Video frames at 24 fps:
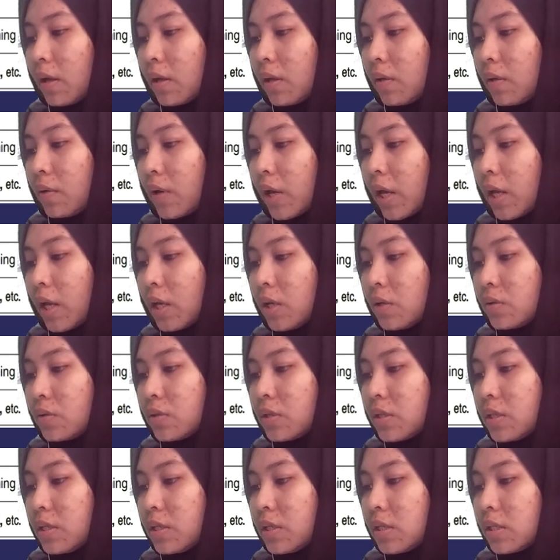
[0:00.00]
You can use
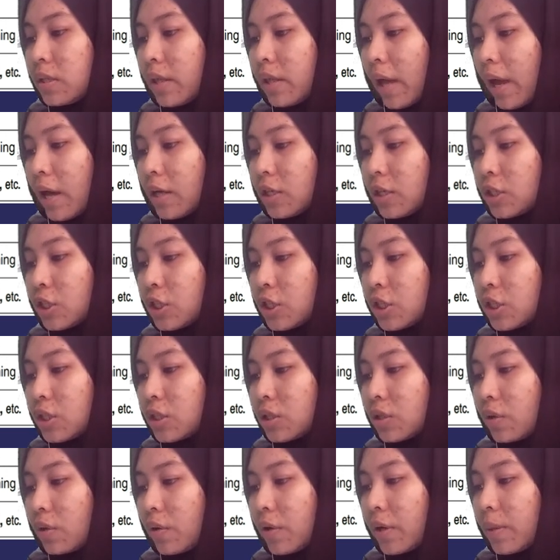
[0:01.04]
this
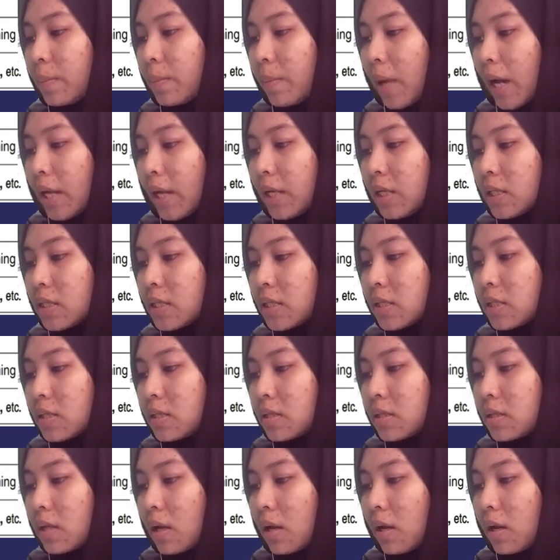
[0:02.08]
dash or the
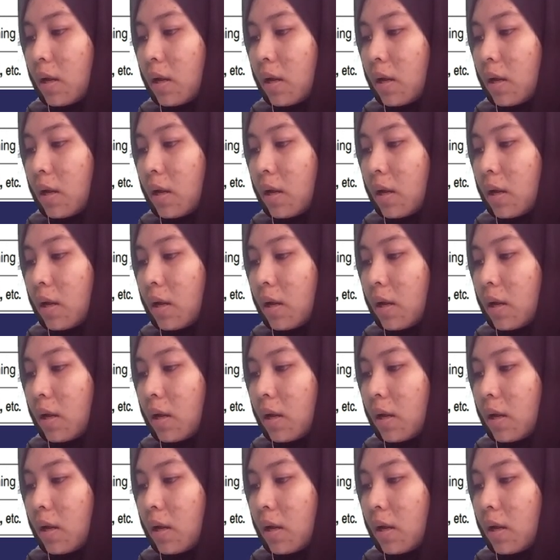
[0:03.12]
minus